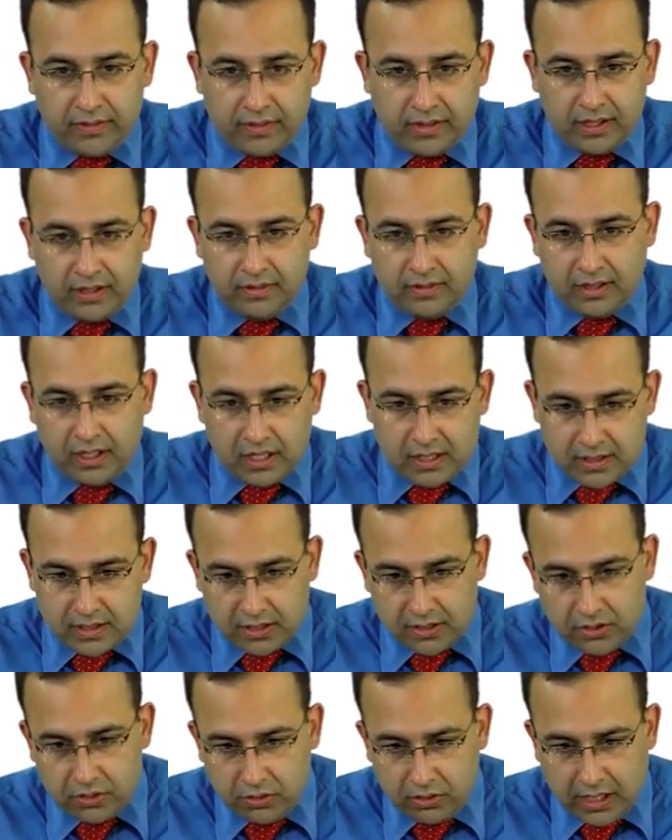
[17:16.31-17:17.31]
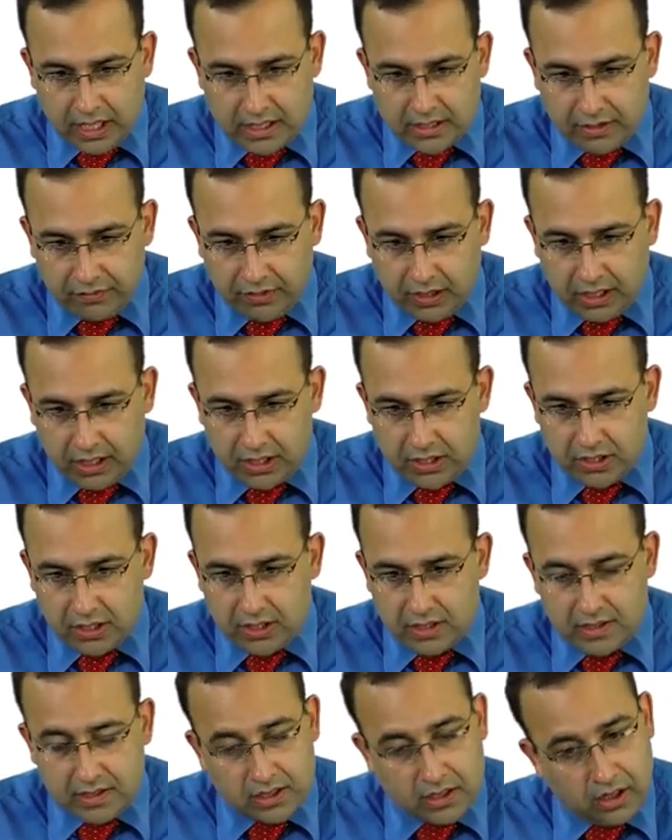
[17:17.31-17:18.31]
This gets us to
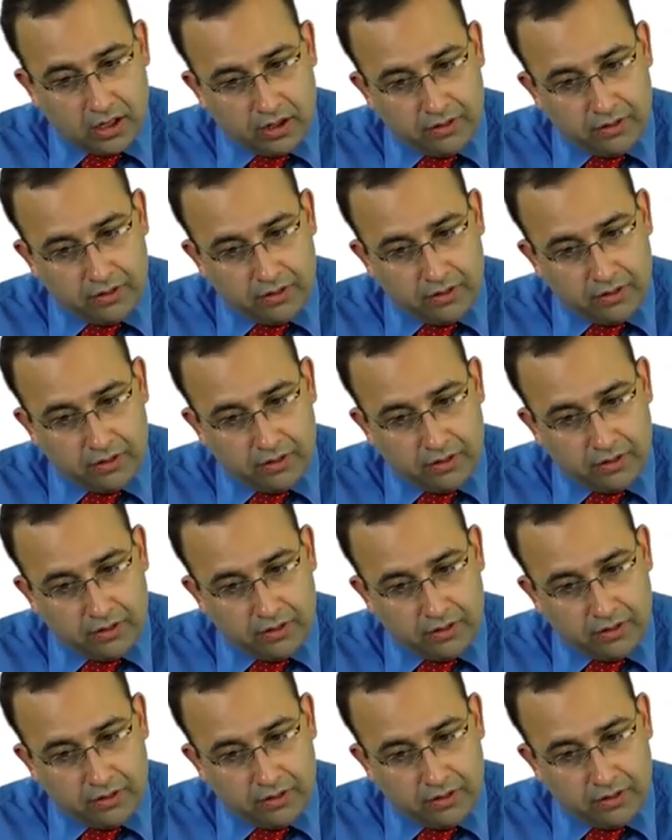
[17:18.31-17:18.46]
calcifications,